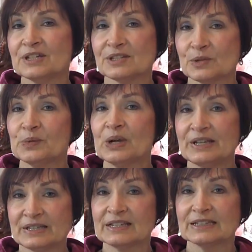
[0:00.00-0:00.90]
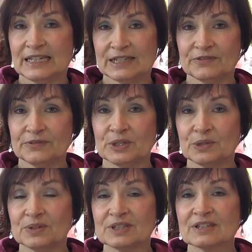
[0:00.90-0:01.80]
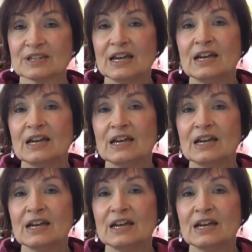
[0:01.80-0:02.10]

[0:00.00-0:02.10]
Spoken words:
It's surprisingly infrequent.